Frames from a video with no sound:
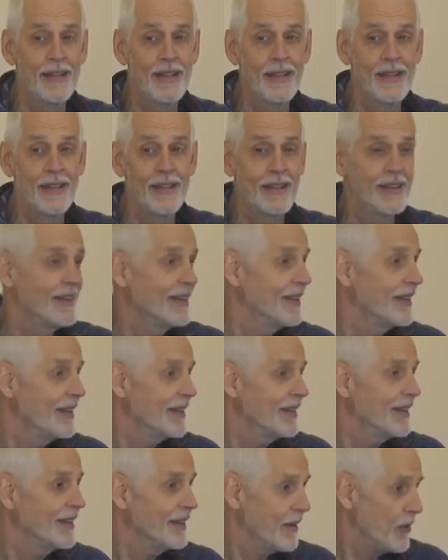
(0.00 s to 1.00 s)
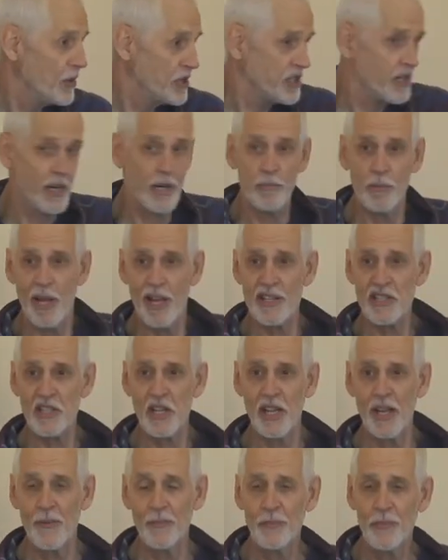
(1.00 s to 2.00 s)
He want to share the
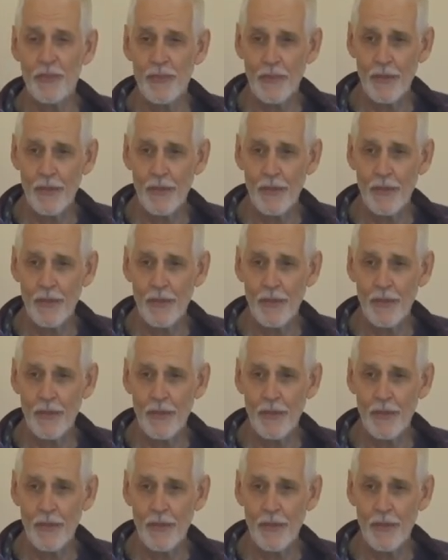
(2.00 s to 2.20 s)
blessing.